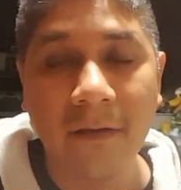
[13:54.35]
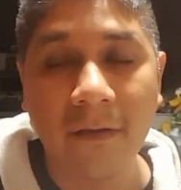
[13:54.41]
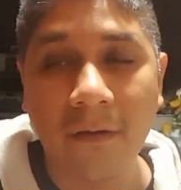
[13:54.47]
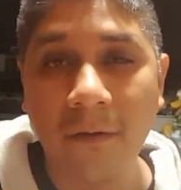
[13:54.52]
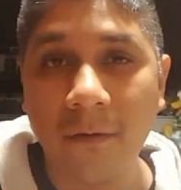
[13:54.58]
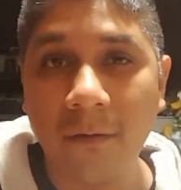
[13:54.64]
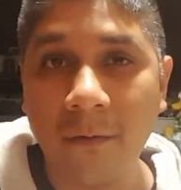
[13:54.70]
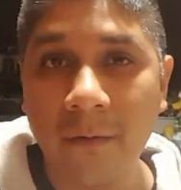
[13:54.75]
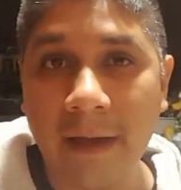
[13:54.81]

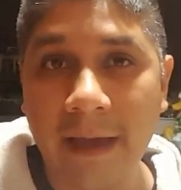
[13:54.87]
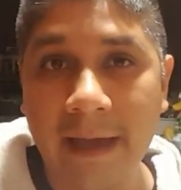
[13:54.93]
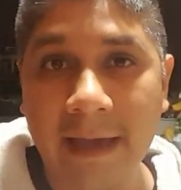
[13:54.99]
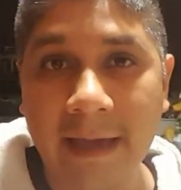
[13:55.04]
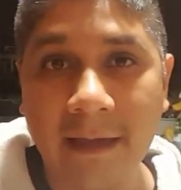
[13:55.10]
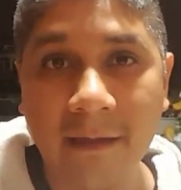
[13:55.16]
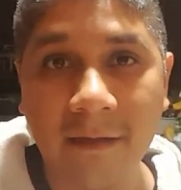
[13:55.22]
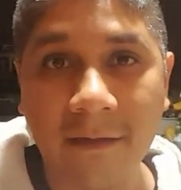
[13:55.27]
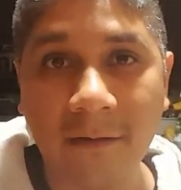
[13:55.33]
to
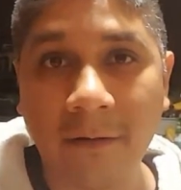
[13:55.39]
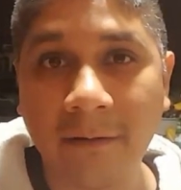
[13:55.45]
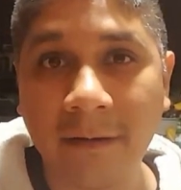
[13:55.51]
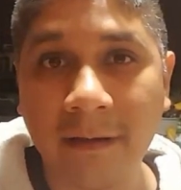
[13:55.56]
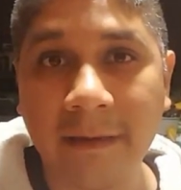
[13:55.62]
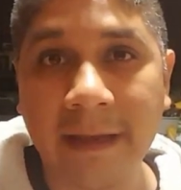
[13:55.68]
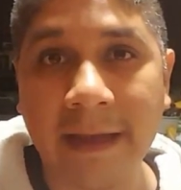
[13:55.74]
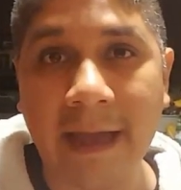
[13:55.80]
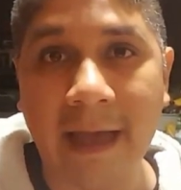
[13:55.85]
a
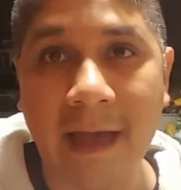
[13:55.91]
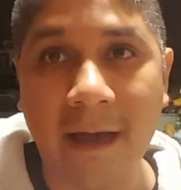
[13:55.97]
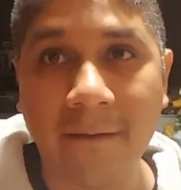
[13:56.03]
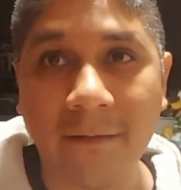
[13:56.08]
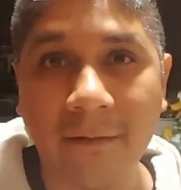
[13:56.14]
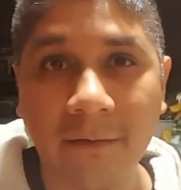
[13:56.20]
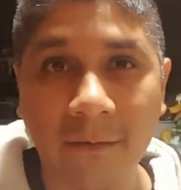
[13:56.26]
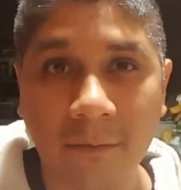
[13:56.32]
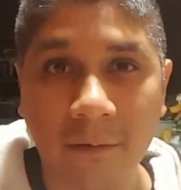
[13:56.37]
consultant they
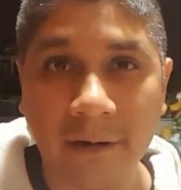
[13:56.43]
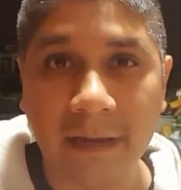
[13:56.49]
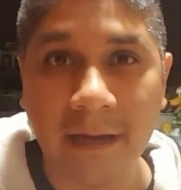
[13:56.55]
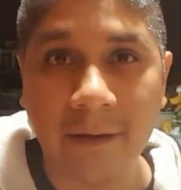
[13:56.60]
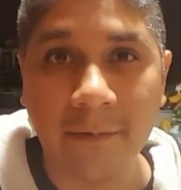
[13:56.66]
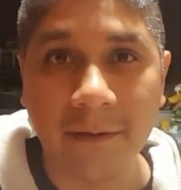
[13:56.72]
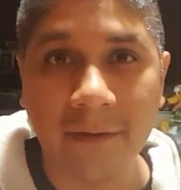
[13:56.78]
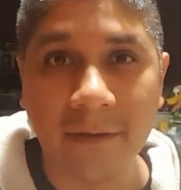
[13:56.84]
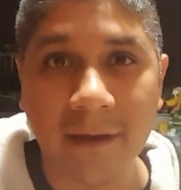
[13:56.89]
have who's
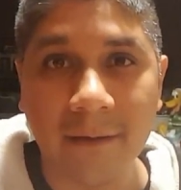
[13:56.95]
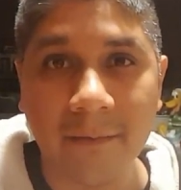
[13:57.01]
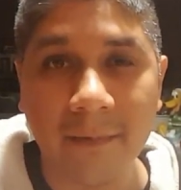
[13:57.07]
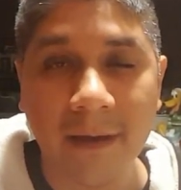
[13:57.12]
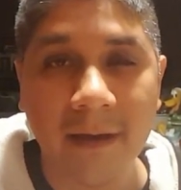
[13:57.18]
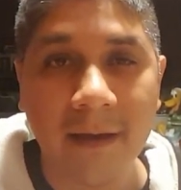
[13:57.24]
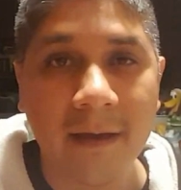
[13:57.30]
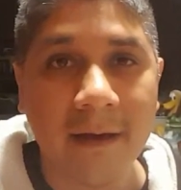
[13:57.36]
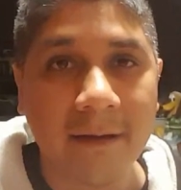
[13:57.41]
working with them